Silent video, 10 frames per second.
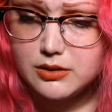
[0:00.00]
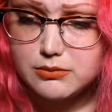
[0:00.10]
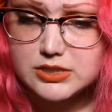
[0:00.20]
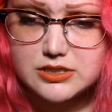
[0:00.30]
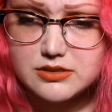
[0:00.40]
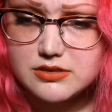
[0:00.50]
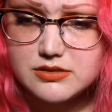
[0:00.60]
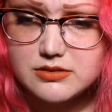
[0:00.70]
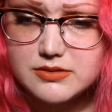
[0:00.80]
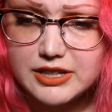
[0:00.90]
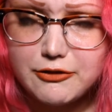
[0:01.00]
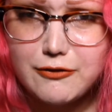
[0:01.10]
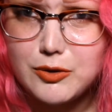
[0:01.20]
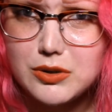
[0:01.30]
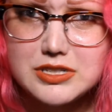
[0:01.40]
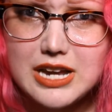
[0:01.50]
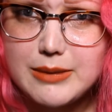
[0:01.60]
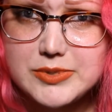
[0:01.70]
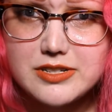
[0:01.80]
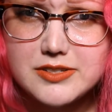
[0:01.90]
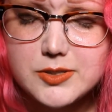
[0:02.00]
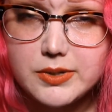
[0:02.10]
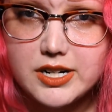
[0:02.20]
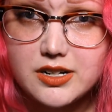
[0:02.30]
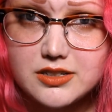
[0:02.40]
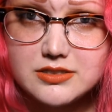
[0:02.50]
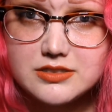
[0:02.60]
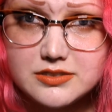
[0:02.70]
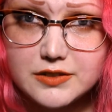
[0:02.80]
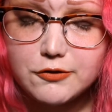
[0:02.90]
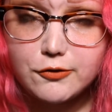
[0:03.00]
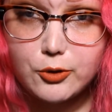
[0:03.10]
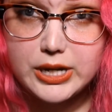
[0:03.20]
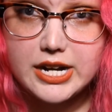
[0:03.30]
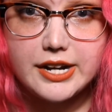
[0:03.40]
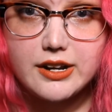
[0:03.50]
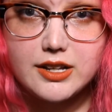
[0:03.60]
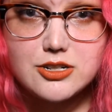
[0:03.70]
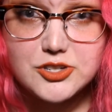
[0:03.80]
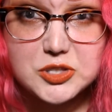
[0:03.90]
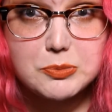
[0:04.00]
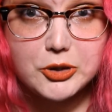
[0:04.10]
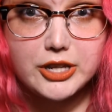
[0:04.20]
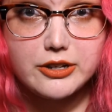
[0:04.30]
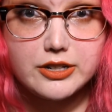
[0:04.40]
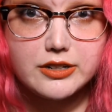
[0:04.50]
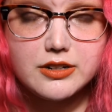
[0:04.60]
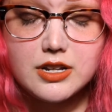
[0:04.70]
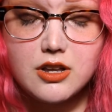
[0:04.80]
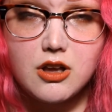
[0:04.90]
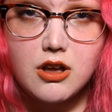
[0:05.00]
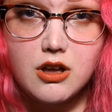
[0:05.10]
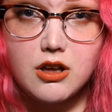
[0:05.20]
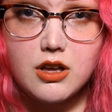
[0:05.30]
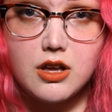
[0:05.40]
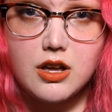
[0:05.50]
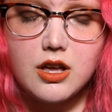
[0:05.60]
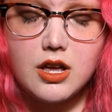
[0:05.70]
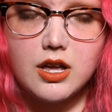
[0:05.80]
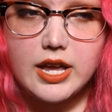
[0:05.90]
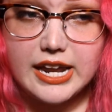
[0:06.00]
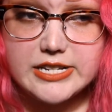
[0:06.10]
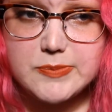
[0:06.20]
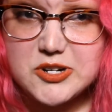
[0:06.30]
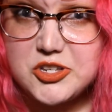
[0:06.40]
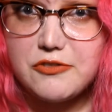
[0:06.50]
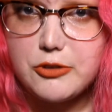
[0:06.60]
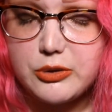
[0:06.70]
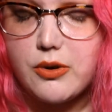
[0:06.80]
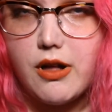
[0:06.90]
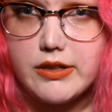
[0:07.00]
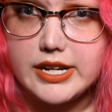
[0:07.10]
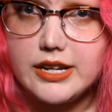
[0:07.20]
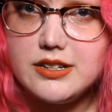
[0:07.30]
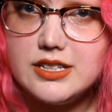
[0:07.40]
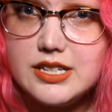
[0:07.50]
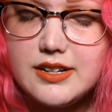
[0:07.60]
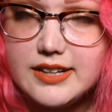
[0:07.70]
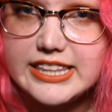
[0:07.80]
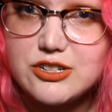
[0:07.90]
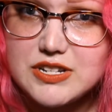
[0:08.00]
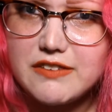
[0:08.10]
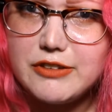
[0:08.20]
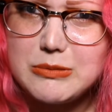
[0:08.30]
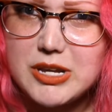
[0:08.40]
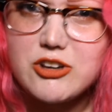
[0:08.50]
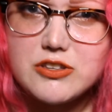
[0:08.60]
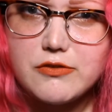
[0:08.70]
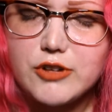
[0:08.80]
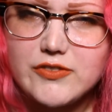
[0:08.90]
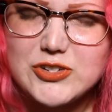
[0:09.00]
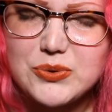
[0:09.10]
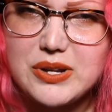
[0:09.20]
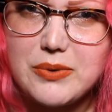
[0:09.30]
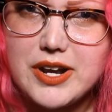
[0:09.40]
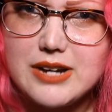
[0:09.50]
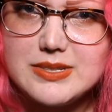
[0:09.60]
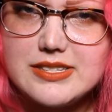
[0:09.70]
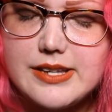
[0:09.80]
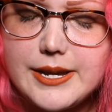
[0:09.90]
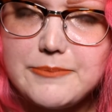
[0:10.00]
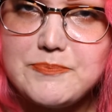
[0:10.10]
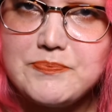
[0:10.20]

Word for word: one, like four tops and a sweater for $49. It's pretty good. And especially for the quality. Like they're definitely better than Forever 21, I would say.